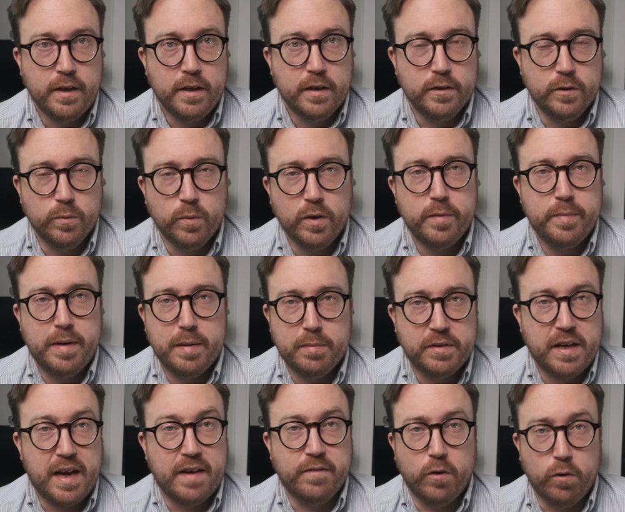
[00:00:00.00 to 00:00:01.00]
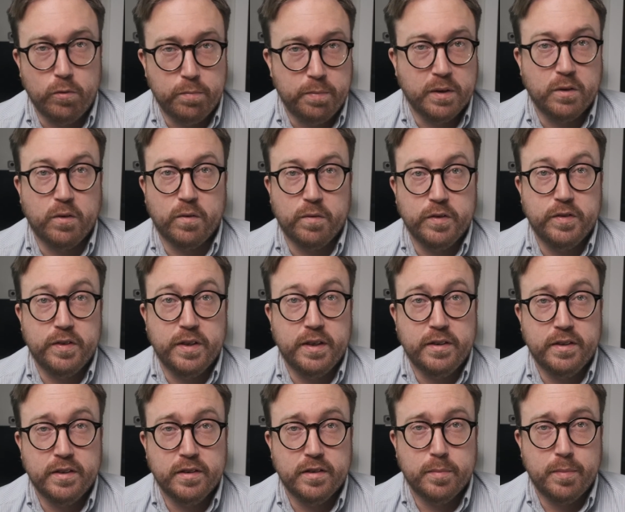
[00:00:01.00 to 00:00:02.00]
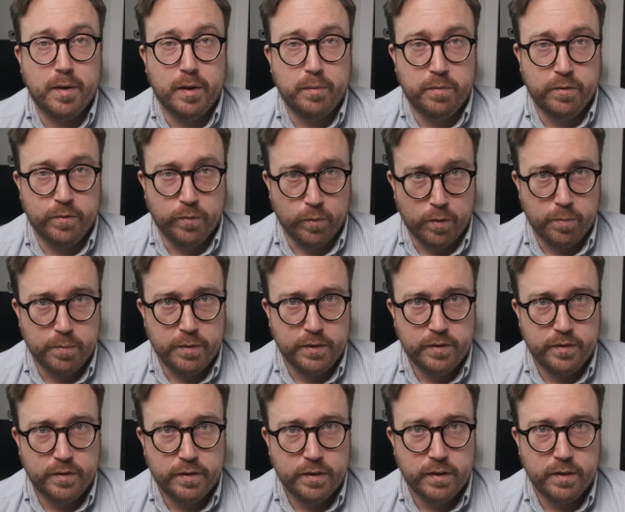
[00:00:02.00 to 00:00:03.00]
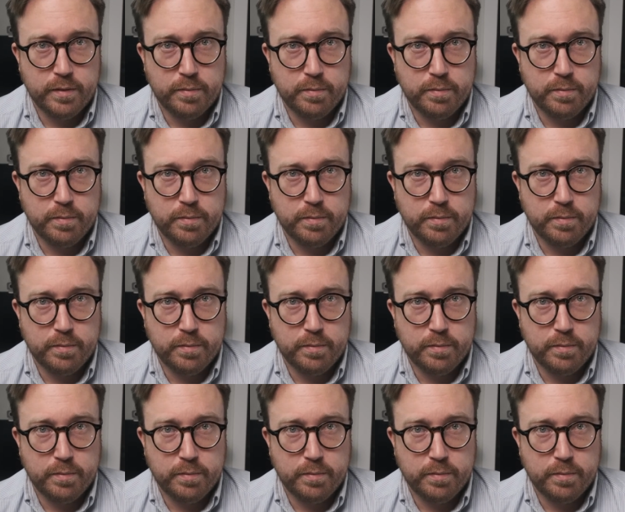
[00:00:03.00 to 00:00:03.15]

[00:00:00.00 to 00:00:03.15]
You want to be able to have open conversations about performance,